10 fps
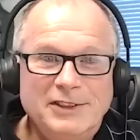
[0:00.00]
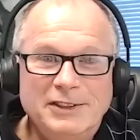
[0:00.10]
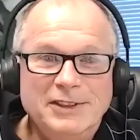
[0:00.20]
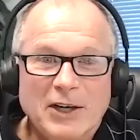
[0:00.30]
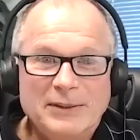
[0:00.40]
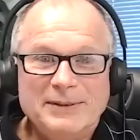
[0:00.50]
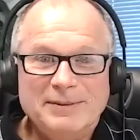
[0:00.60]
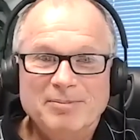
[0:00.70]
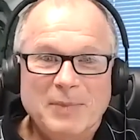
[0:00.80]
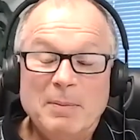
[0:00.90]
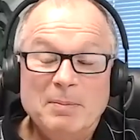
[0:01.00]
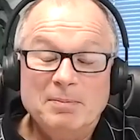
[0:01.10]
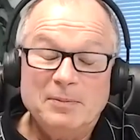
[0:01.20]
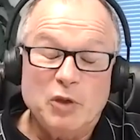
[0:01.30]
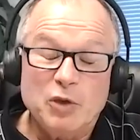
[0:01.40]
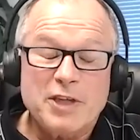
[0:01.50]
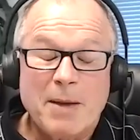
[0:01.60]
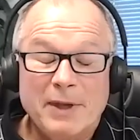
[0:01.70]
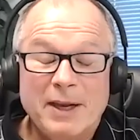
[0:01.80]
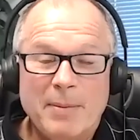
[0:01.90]
do
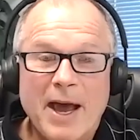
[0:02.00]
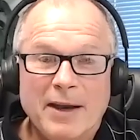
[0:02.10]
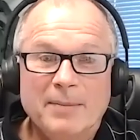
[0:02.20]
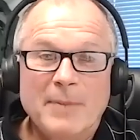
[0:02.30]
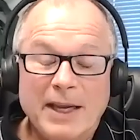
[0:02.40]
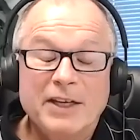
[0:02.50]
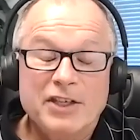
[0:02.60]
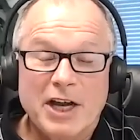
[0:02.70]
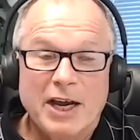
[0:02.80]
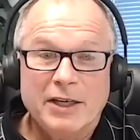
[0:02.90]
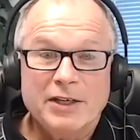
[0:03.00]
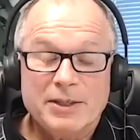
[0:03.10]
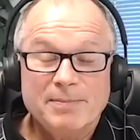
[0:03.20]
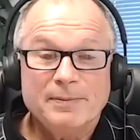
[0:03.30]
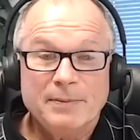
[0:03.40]
something about it, make a change,